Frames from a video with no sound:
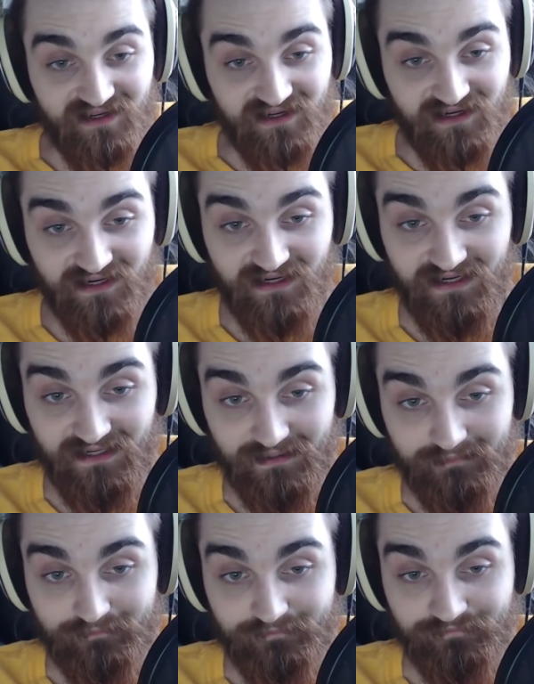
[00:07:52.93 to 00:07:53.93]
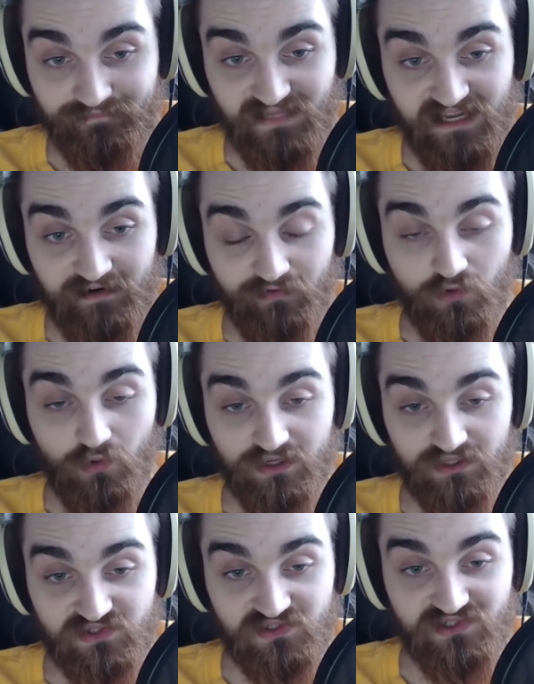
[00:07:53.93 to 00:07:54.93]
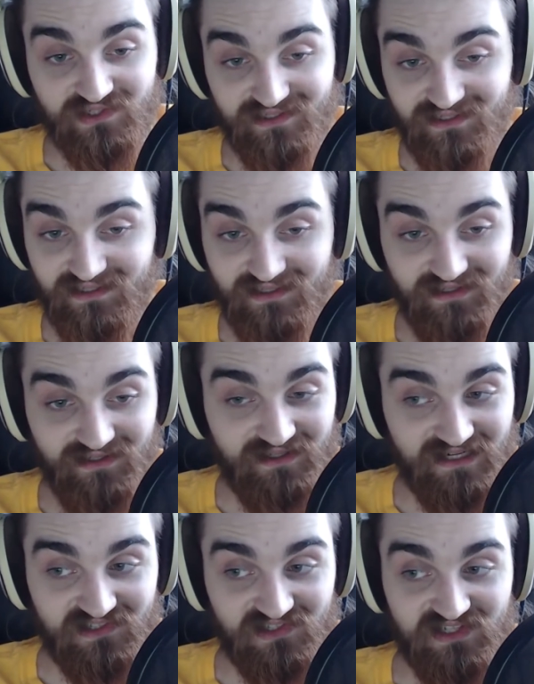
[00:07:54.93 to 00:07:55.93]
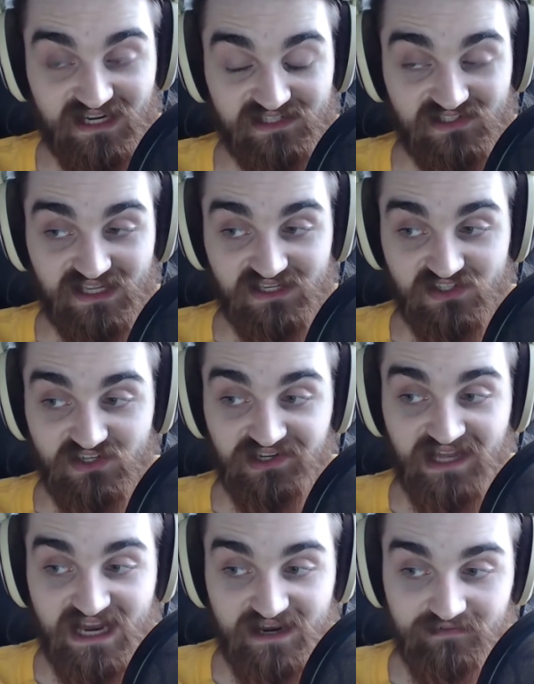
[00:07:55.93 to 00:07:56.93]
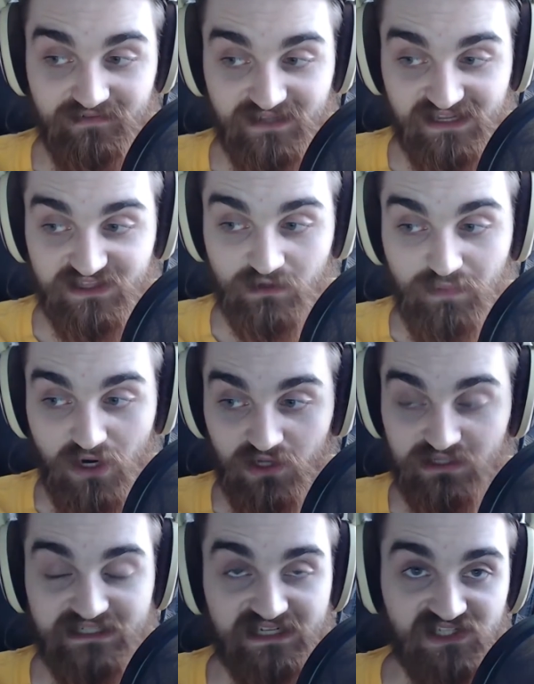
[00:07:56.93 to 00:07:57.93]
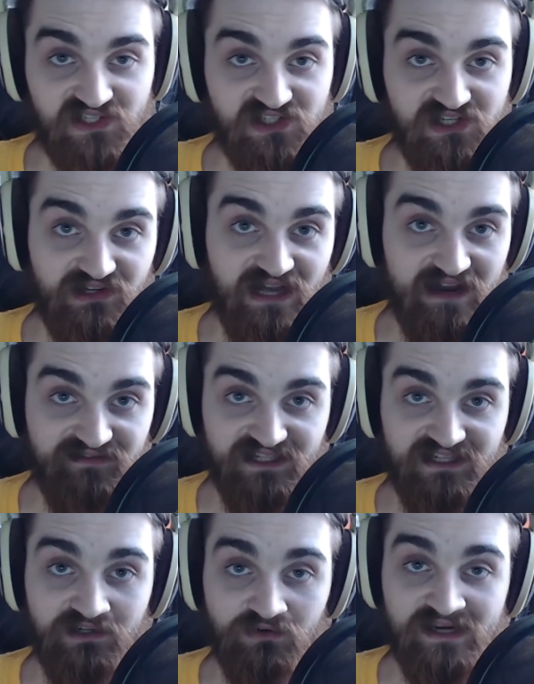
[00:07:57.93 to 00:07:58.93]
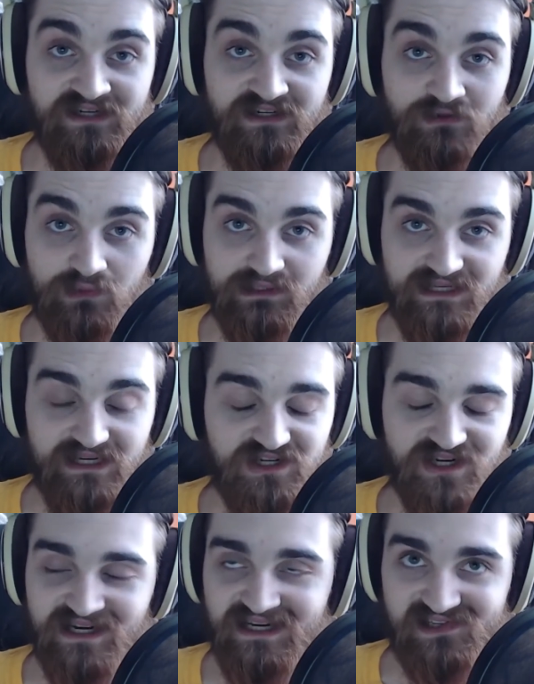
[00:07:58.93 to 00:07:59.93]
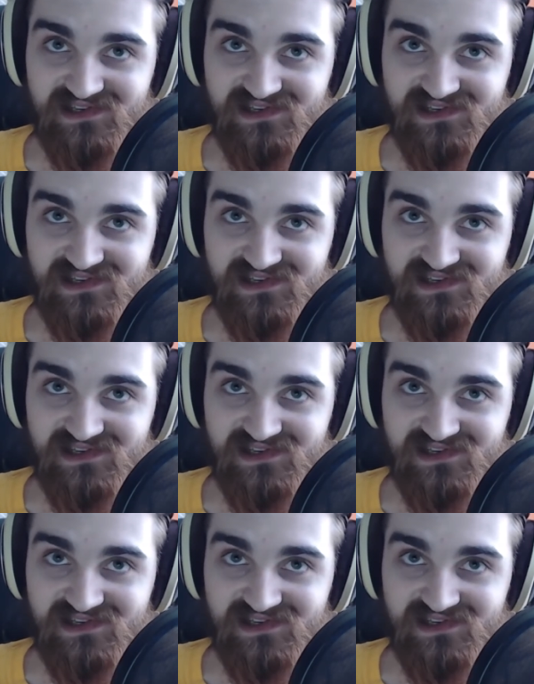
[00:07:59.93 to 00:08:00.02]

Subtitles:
And of course, United States, they still have, like, their politics is still heavily ingrained in religion. It's